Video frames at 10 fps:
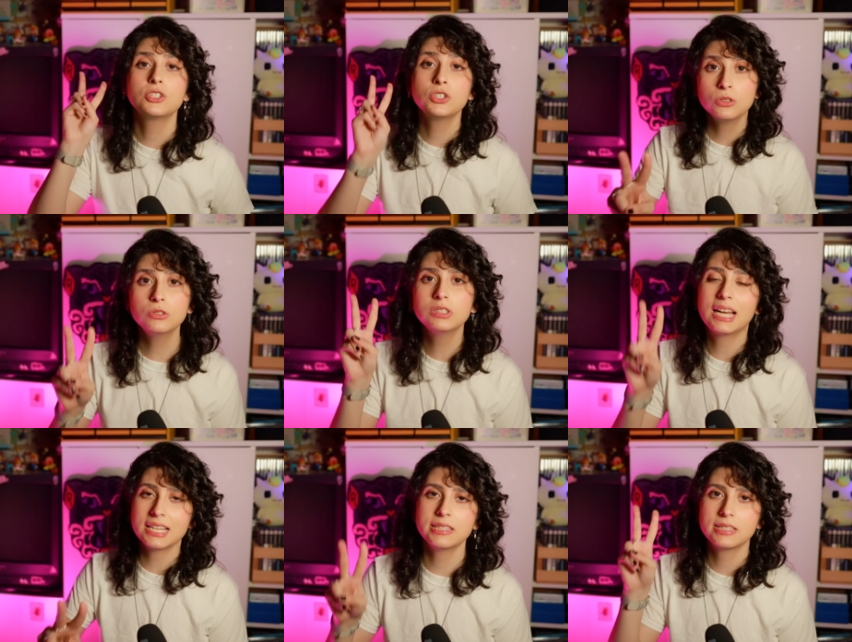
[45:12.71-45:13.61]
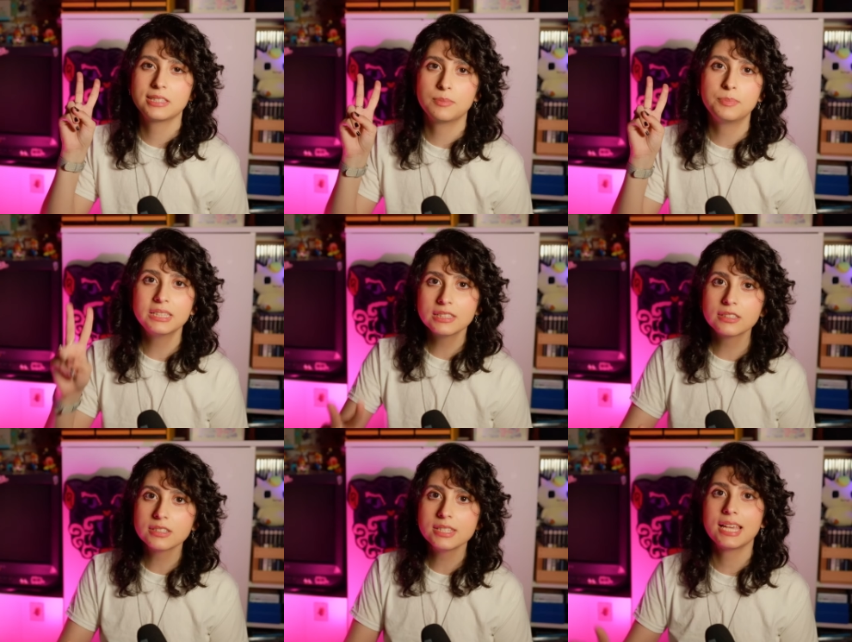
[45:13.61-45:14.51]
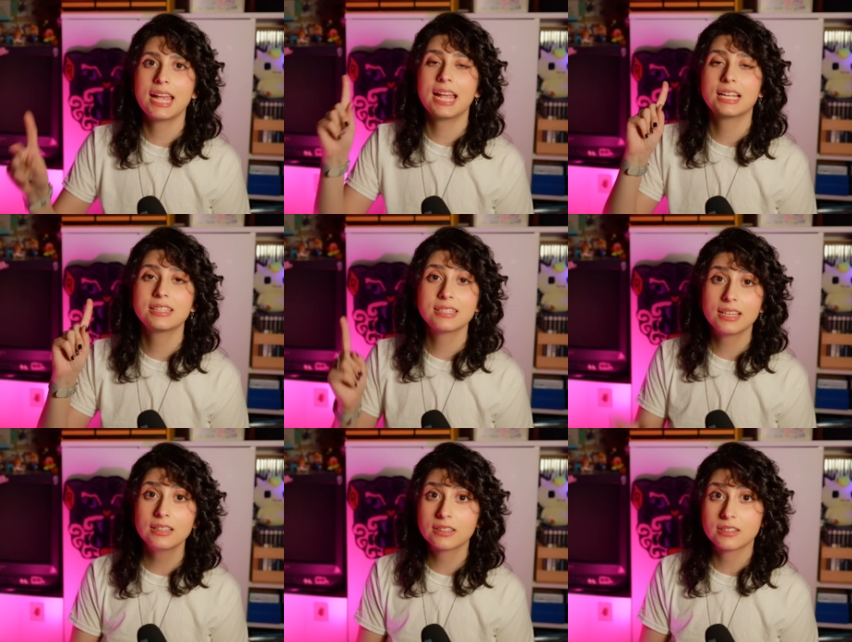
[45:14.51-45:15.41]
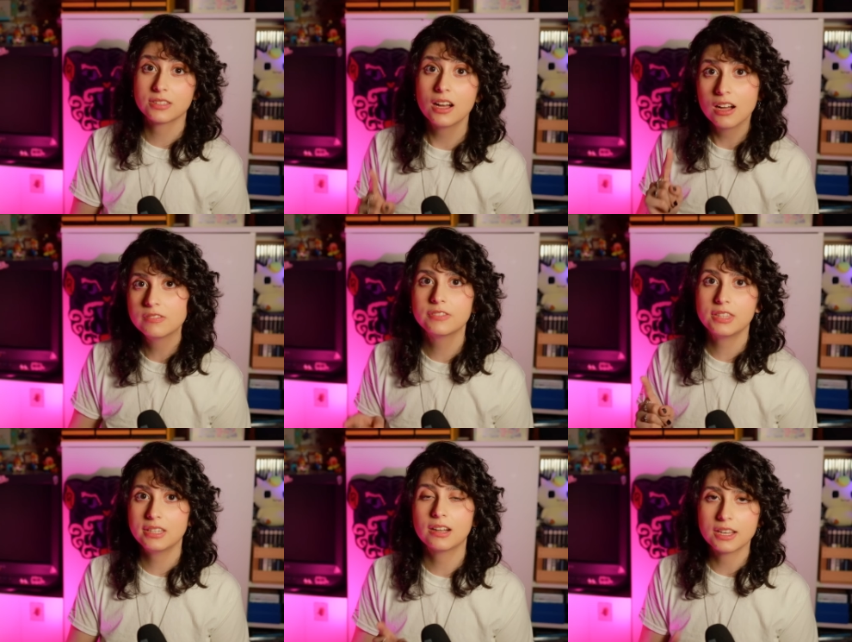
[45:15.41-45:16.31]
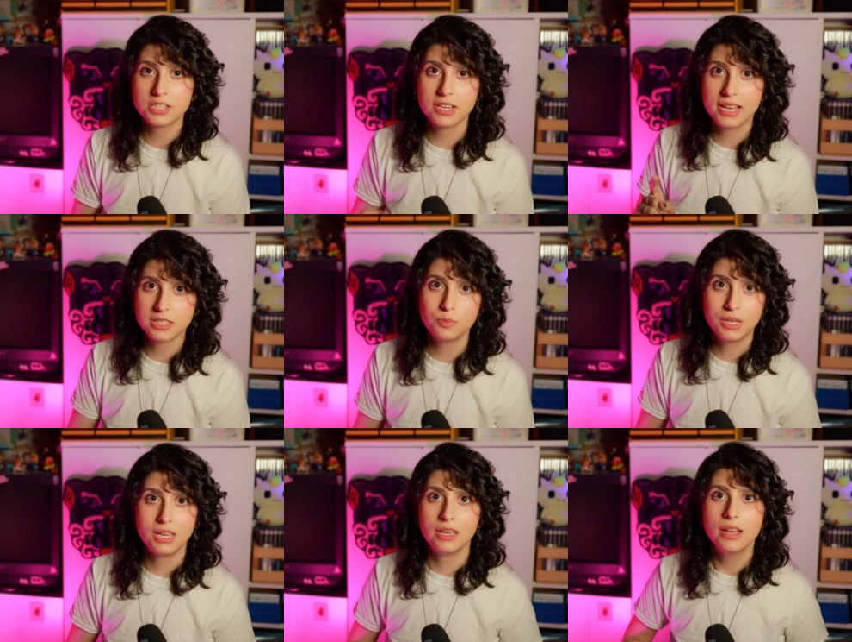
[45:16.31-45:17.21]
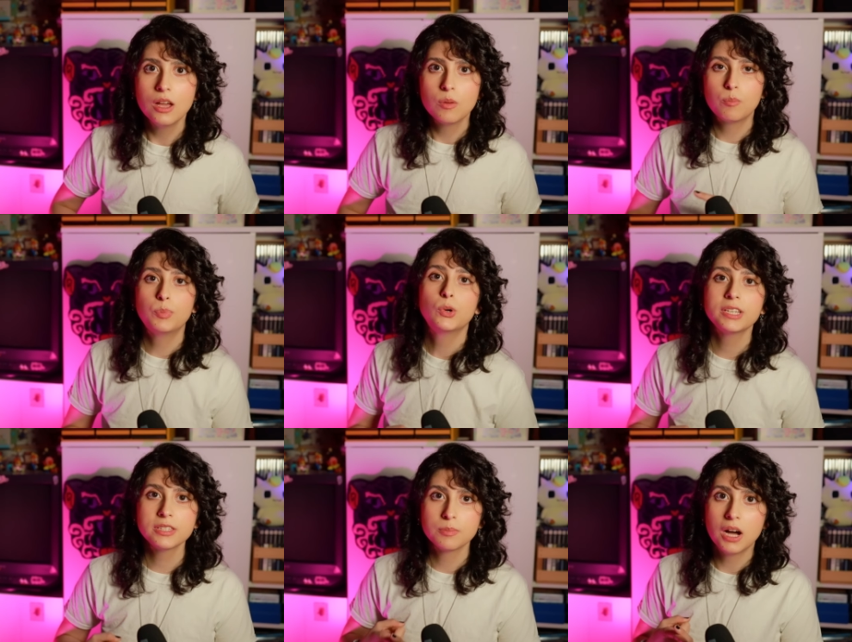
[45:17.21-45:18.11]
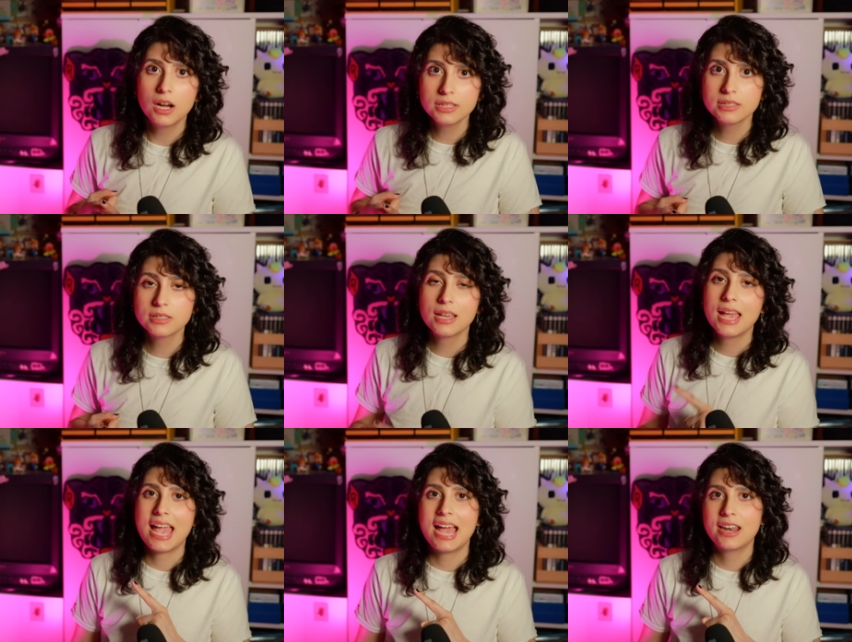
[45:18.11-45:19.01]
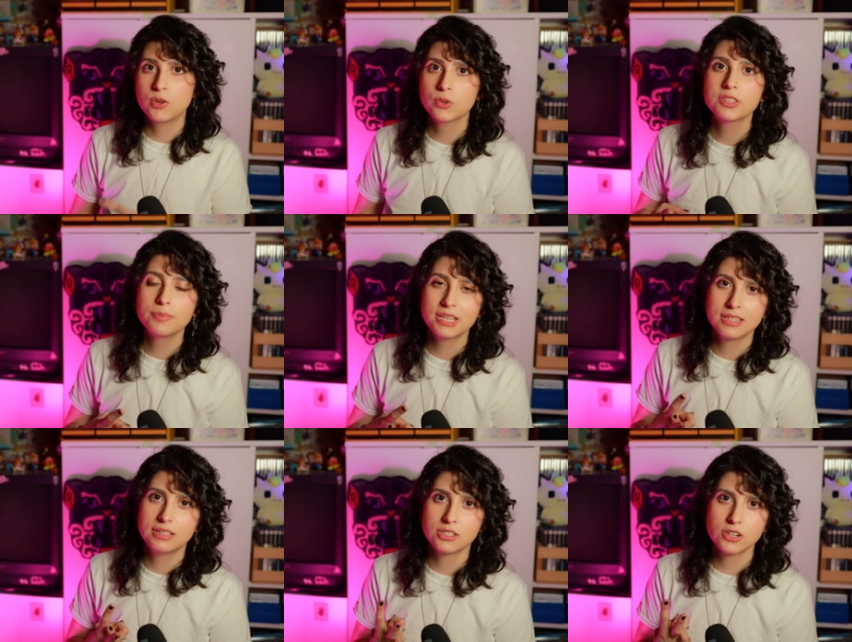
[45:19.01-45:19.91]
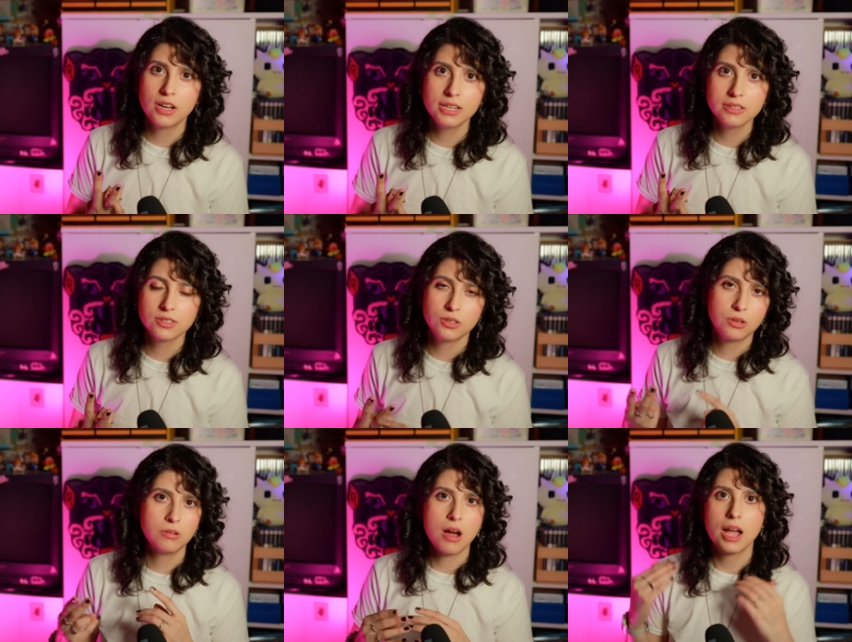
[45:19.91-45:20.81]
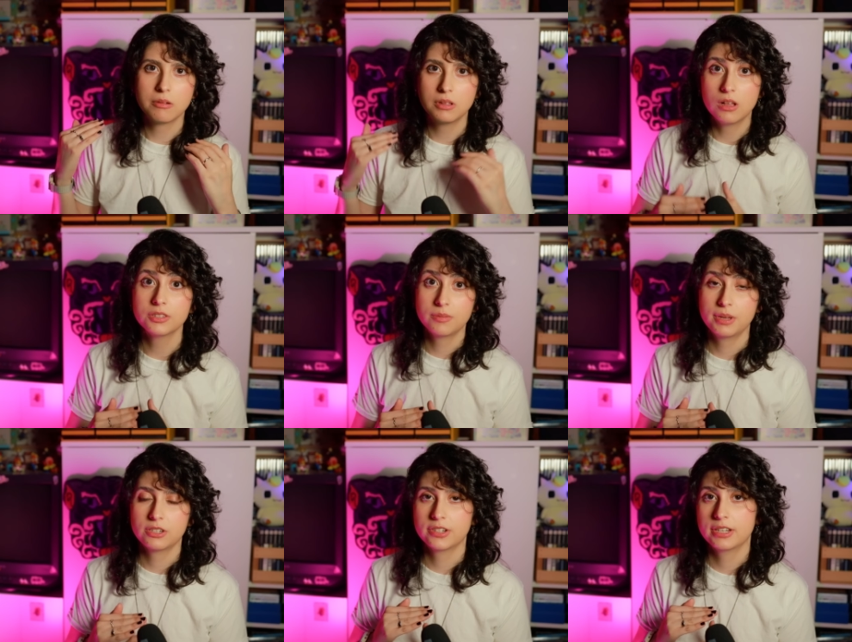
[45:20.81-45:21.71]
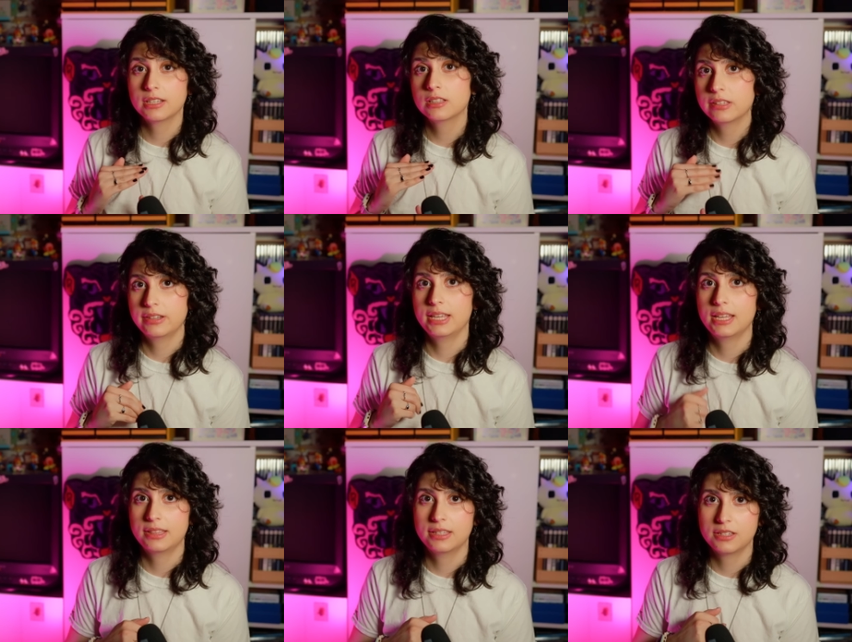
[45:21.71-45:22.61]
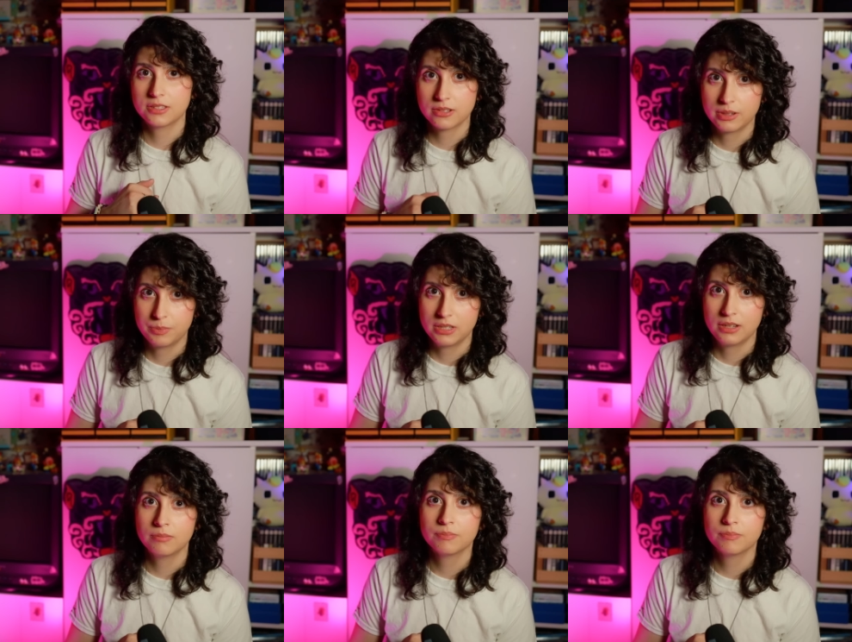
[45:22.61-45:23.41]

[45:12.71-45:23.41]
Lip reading: are 2 licensed builders and sellers of the Gacha SP, Boys Mods and Northwest Electronics, who I will also make sure to include in the description.